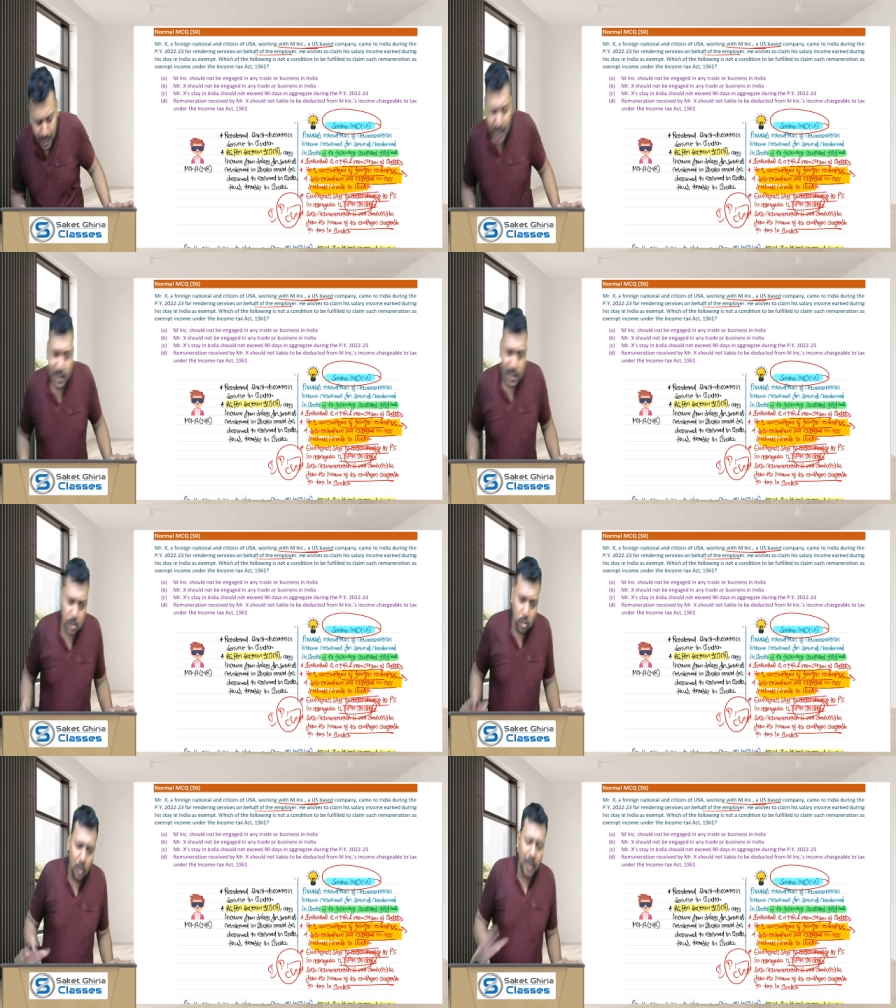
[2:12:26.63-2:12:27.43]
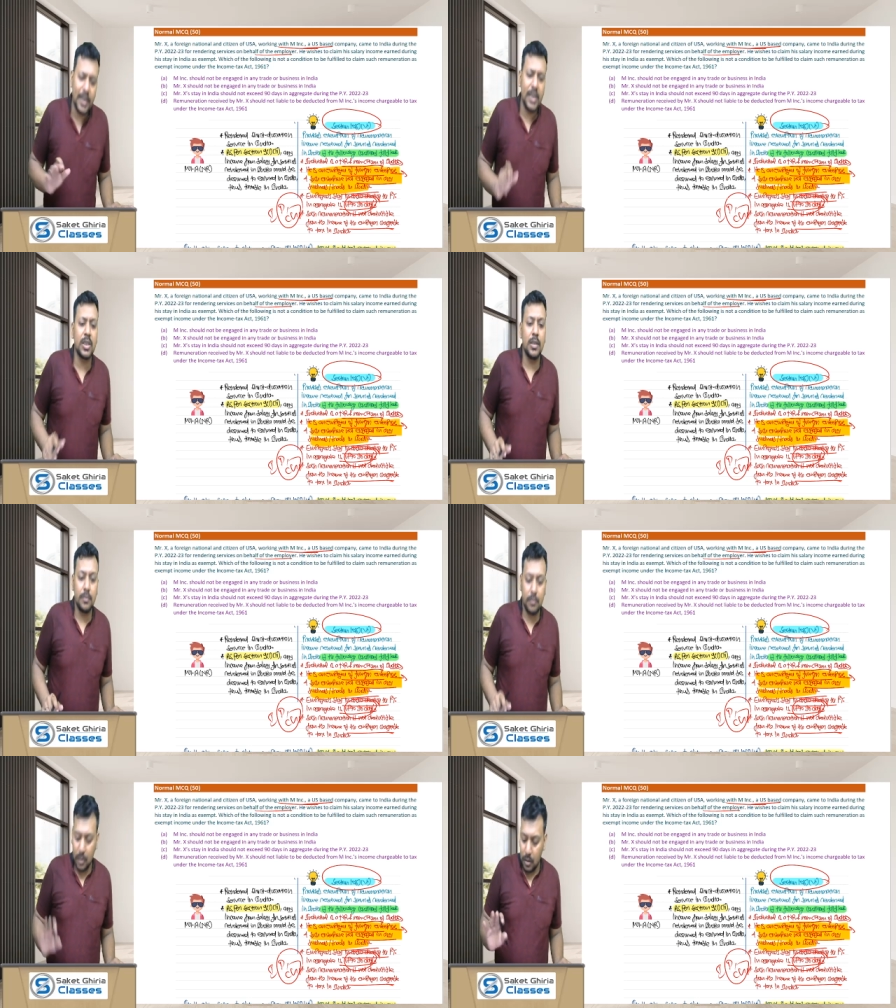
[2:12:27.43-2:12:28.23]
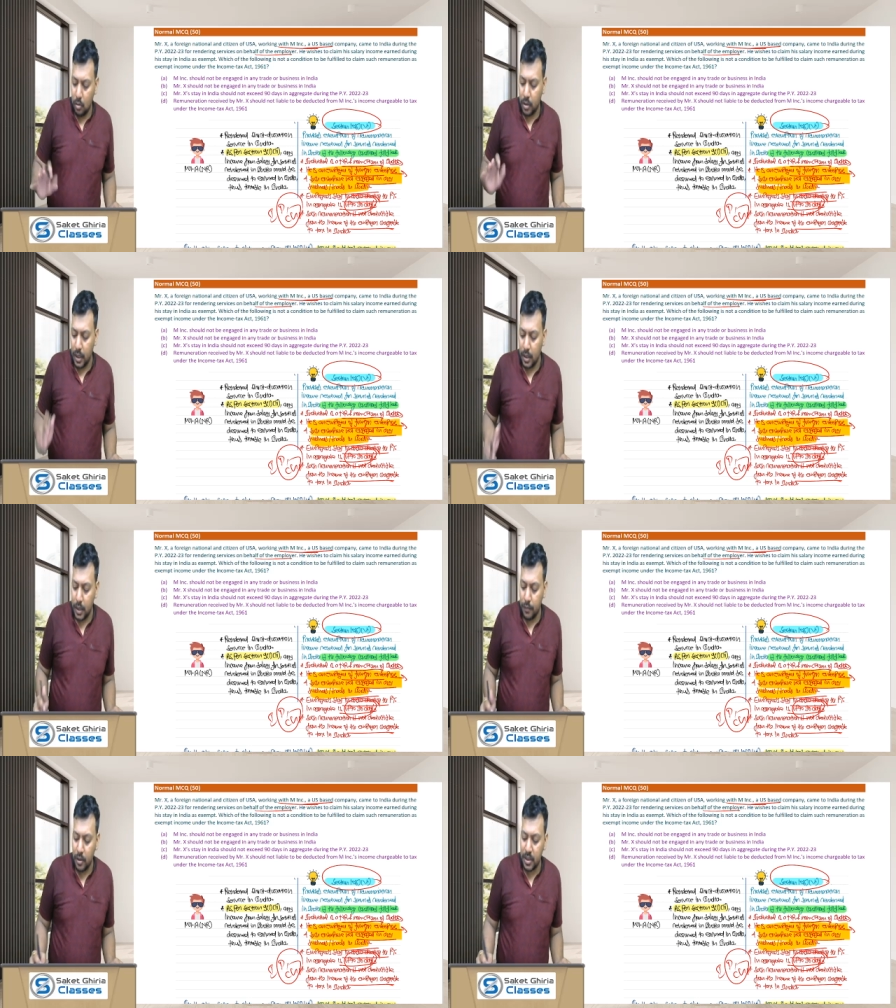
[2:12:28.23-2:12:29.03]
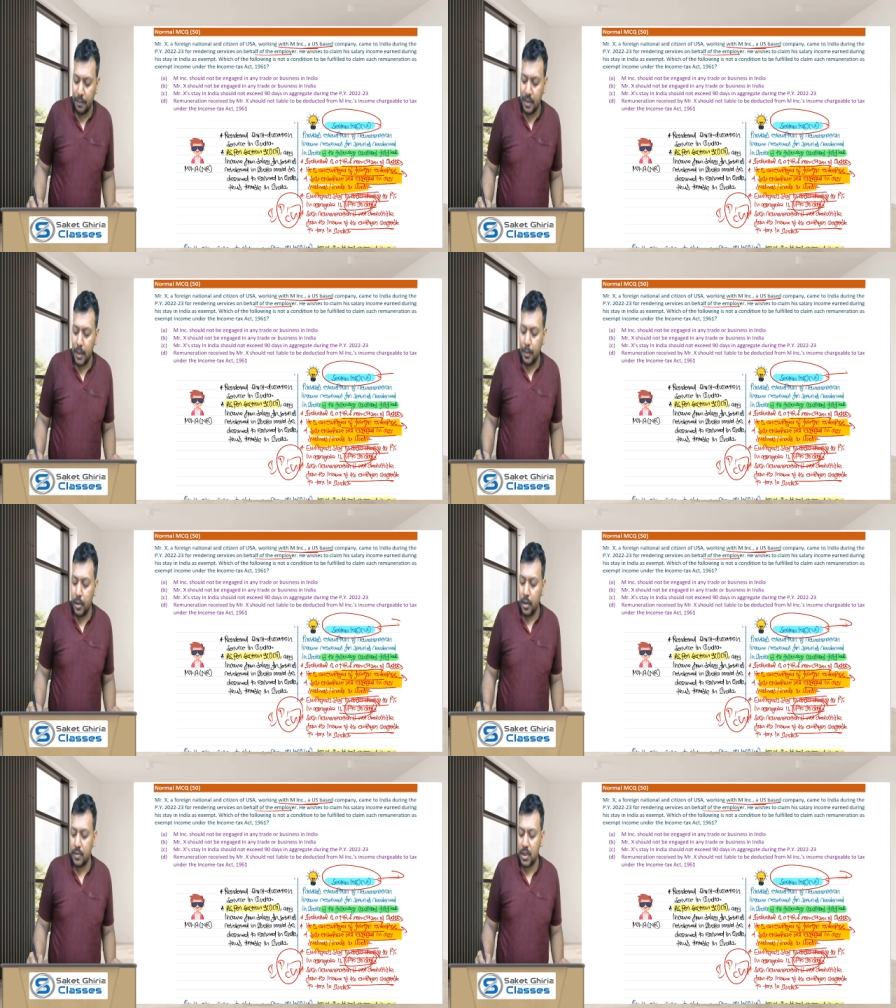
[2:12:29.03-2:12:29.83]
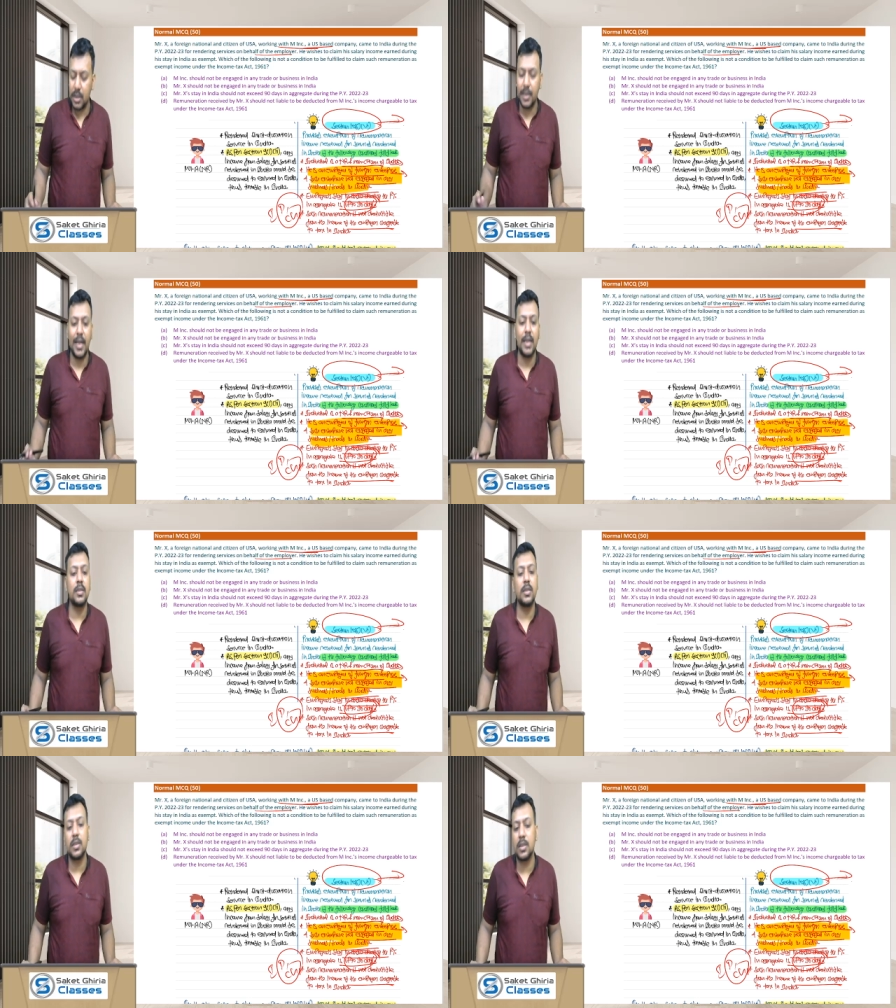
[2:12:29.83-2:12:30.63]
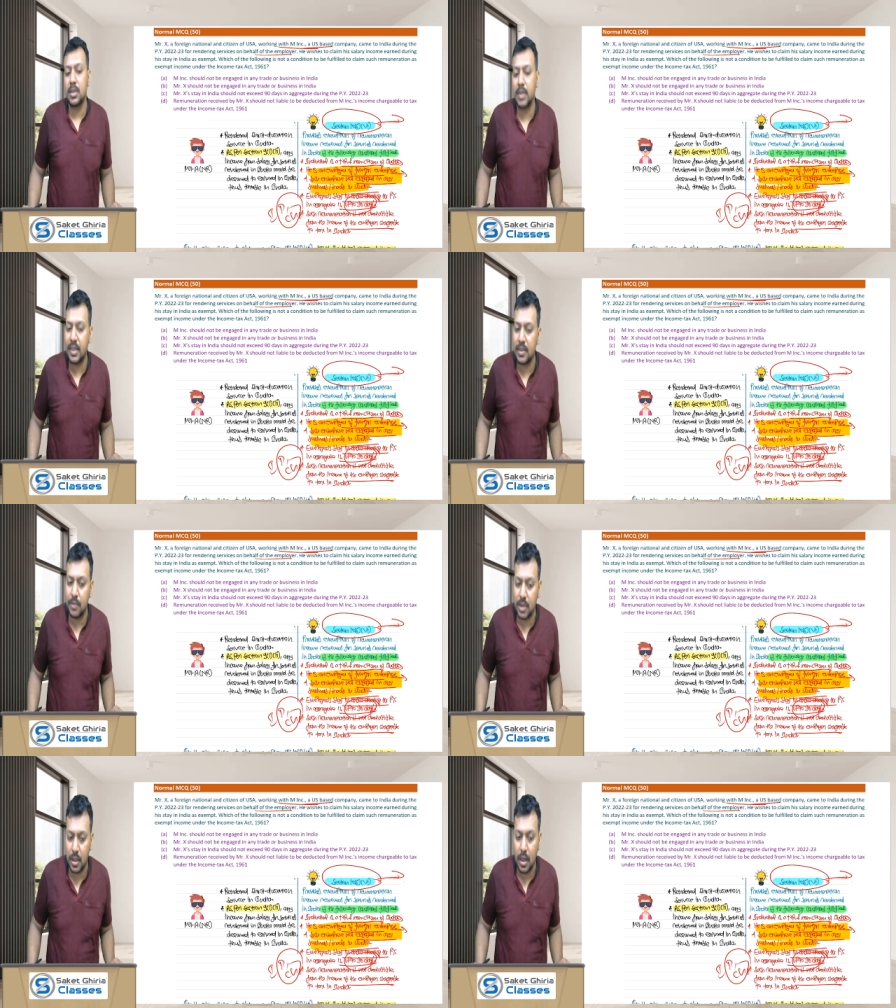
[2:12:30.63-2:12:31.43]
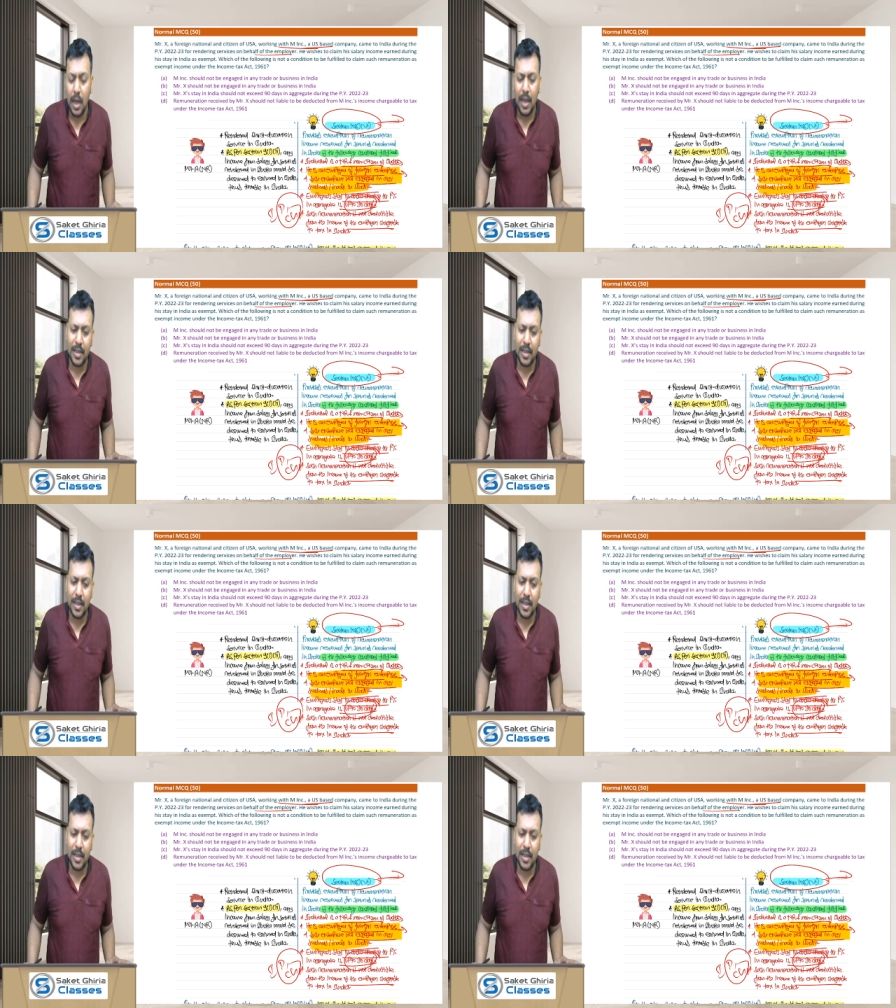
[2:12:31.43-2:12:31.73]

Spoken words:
there is no condition, okay, for the applicability of section 1066 exemption.